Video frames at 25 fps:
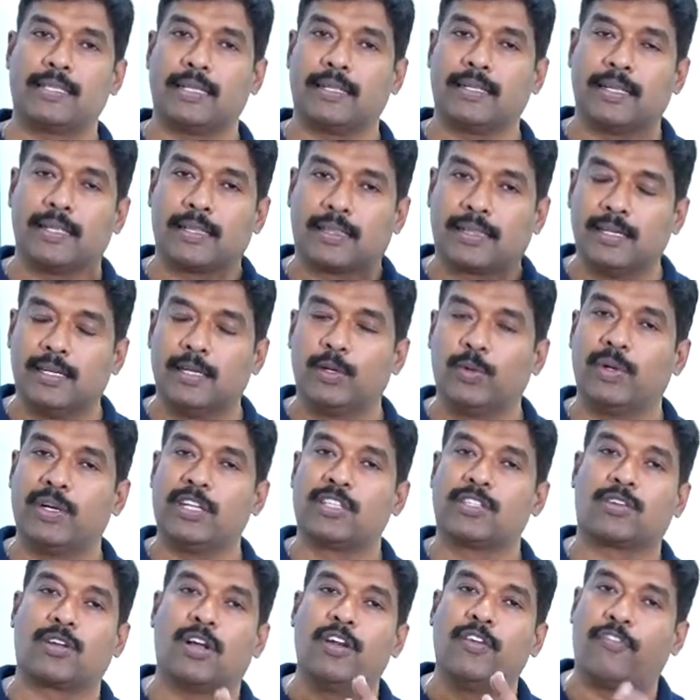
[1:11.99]
And the third one
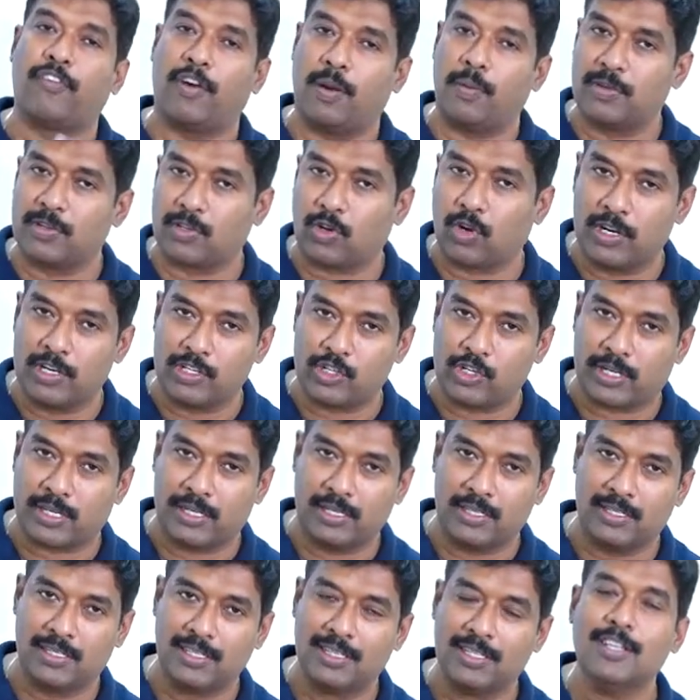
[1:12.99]
is called
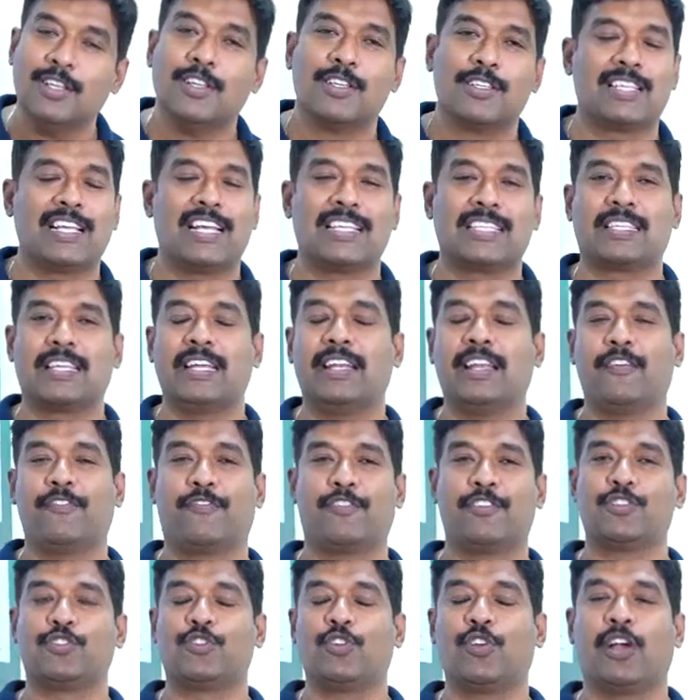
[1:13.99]
pharmacological. So as a
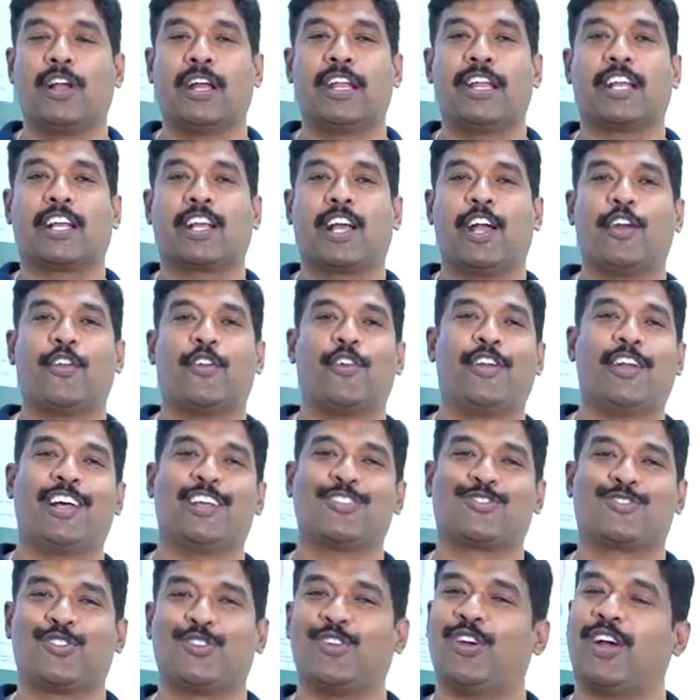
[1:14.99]
physio and a chiro and
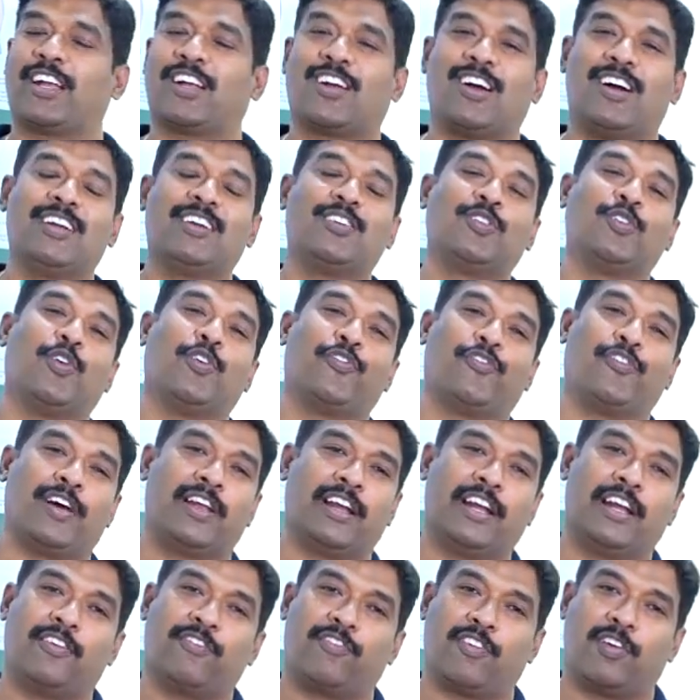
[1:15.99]
osteo, I can't go
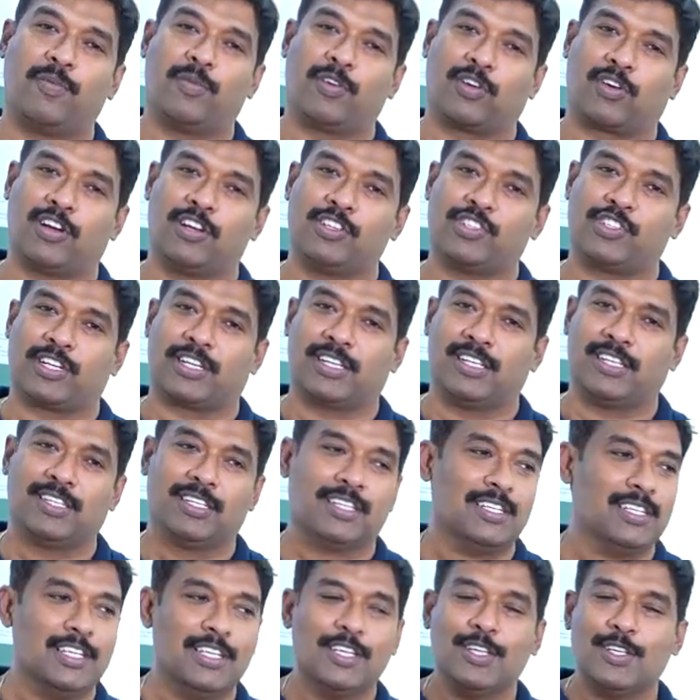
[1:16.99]
for enough pharmacological.
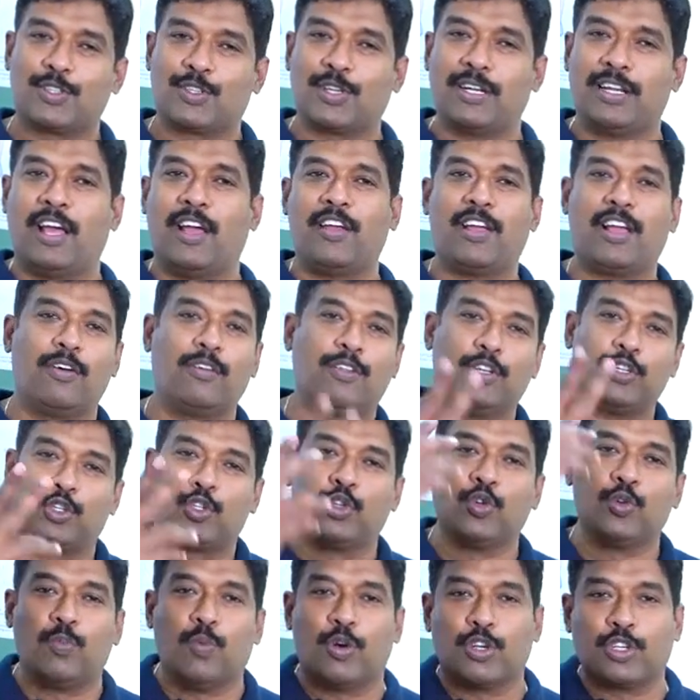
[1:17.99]
So now you have the
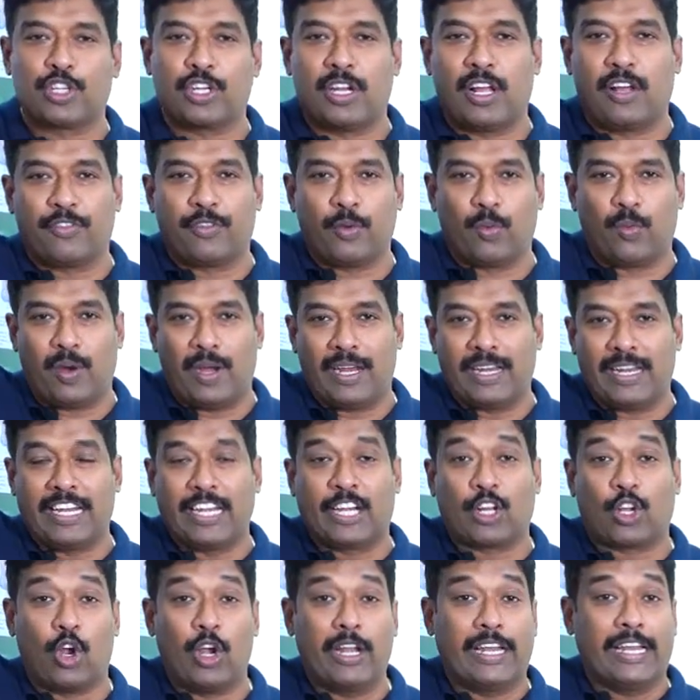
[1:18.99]
two motion of the one,
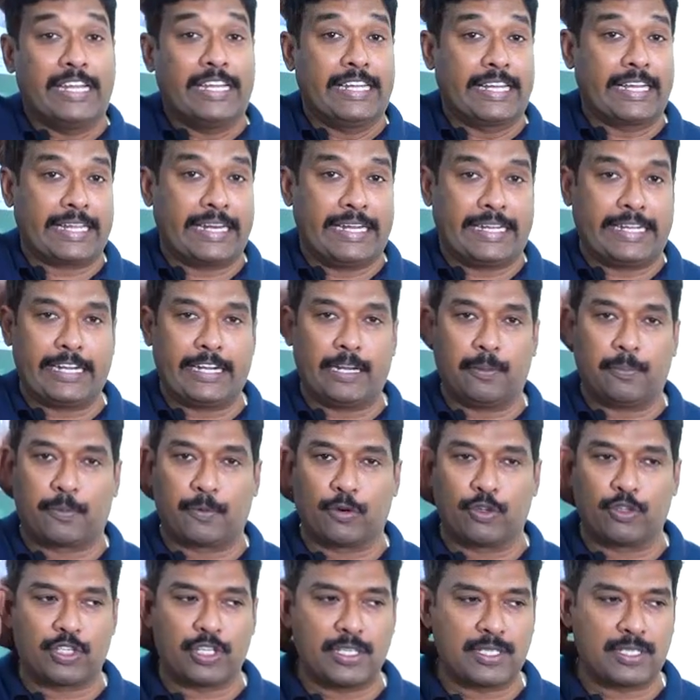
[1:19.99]
it called integrated
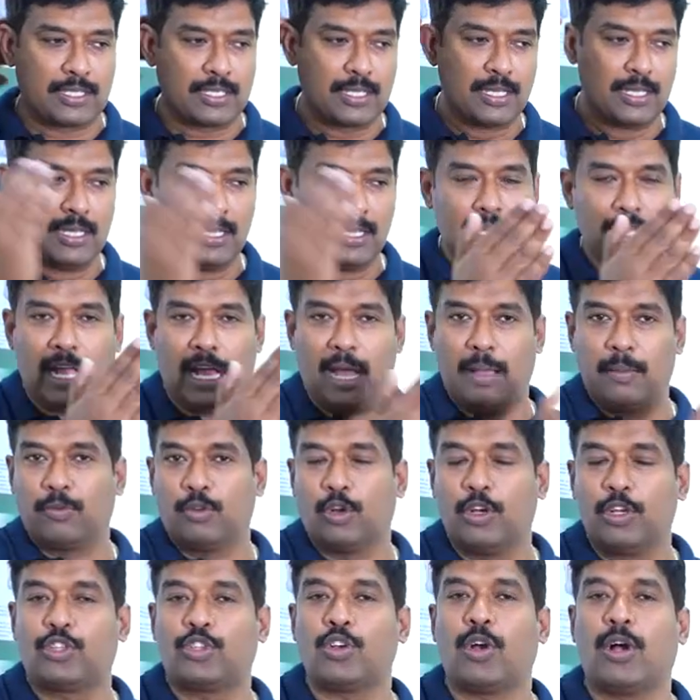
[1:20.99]
approaches. I'm
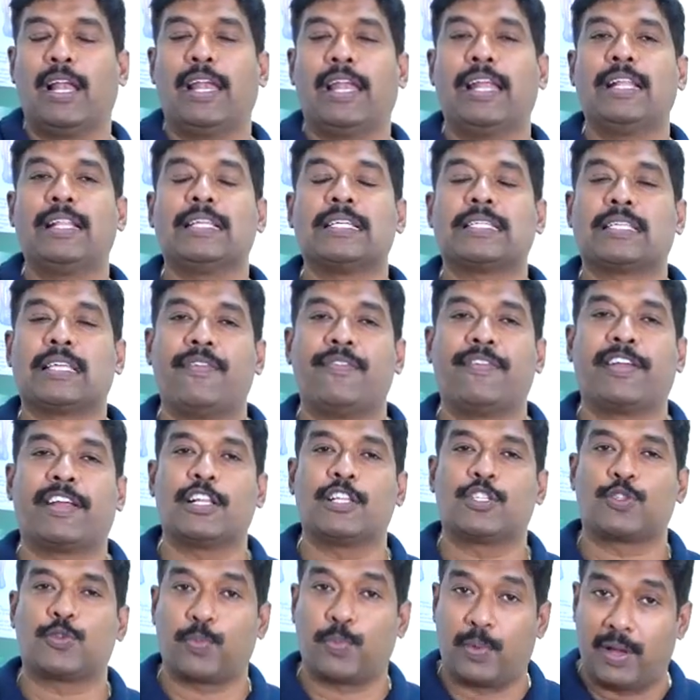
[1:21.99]
going to align the
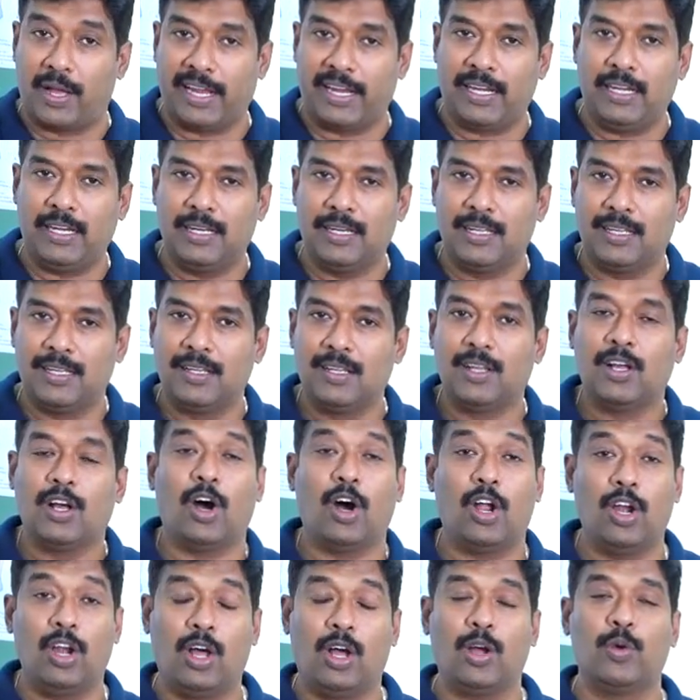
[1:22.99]
cervical spine
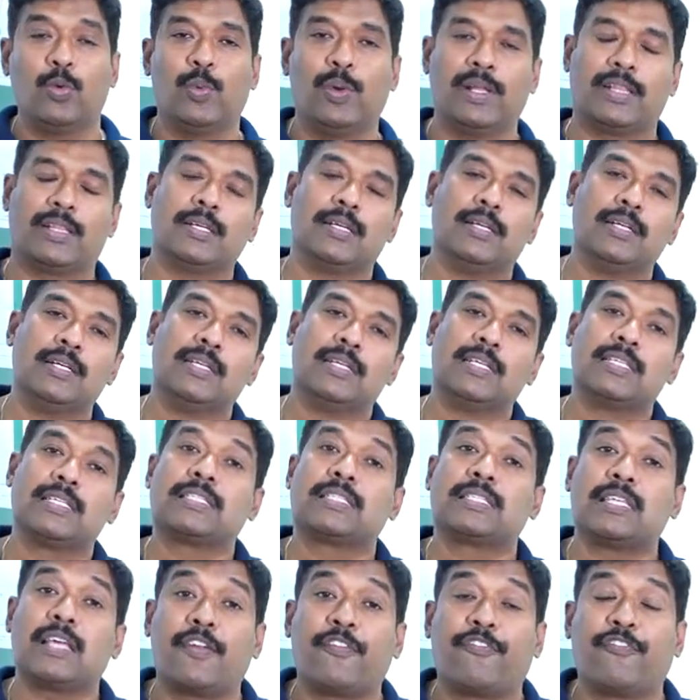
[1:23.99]
along with
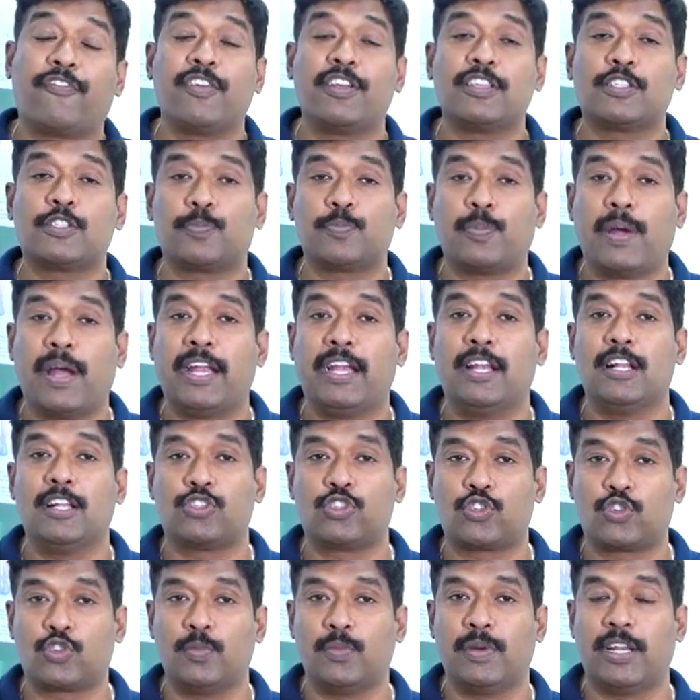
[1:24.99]
surface spinal
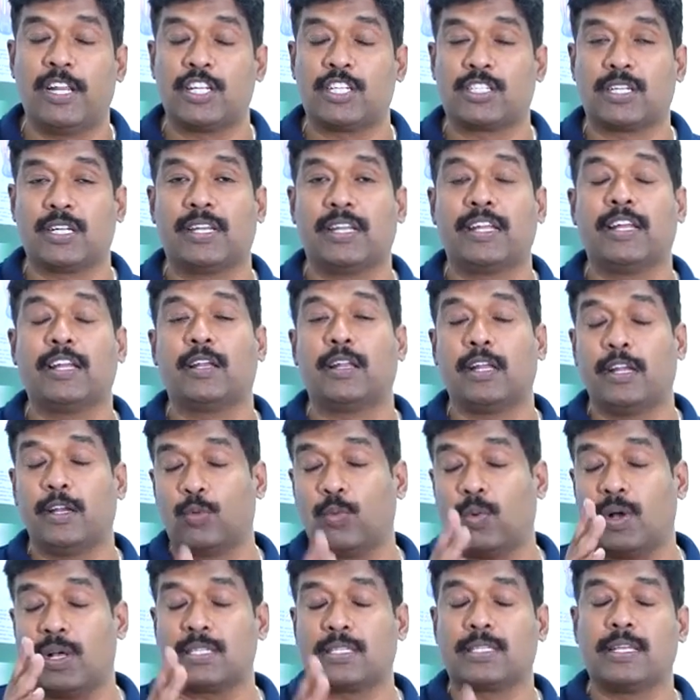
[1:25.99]
stimulation. It
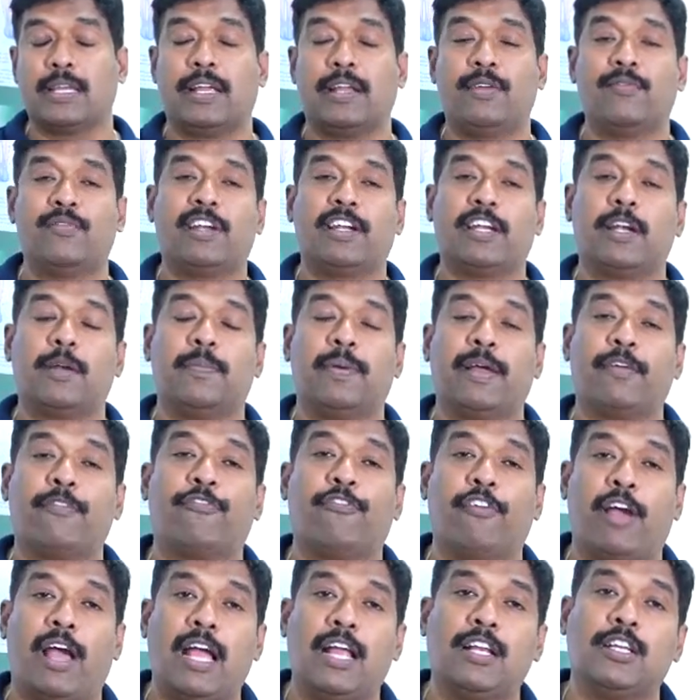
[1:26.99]
was invented by
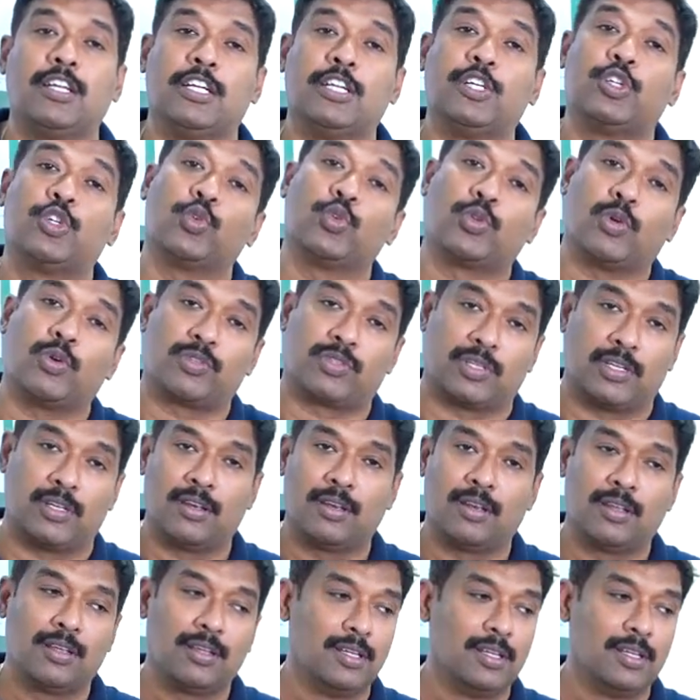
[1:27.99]
Van in 2000.